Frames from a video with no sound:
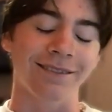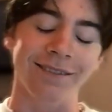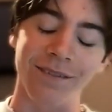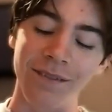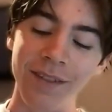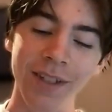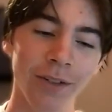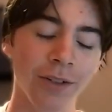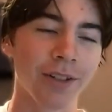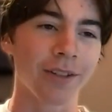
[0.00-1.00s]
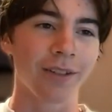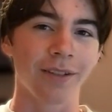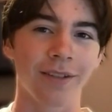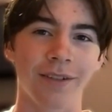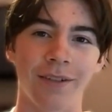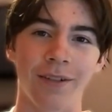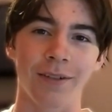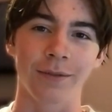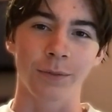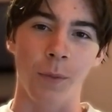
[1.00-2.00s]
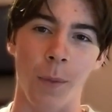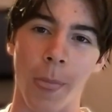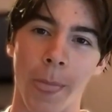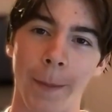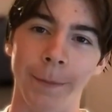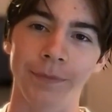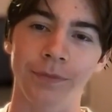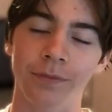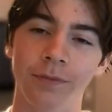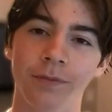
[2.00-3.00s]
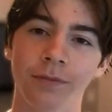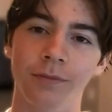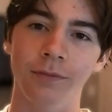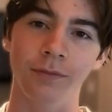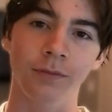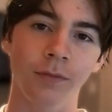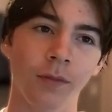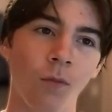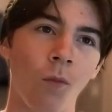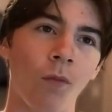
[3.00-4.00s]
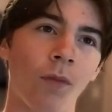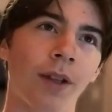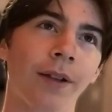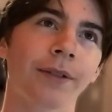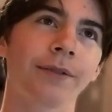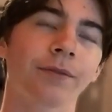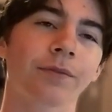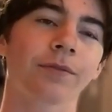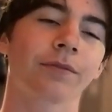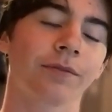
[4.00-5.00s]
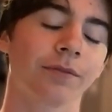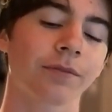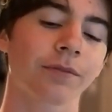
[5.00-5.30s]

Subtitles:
What kind of advice did they give you? Give me like a specific example.